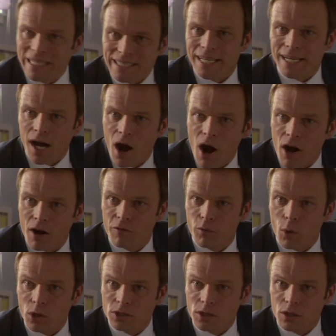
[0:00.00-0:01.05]
beating heart of
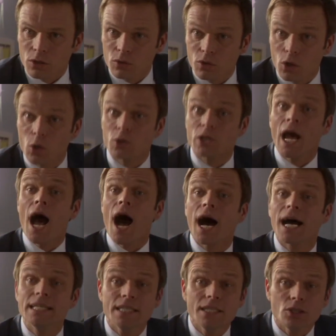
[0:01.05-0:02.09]
Waterloo Road.
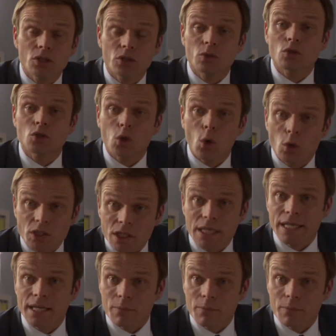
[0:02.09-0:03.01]
I need you totally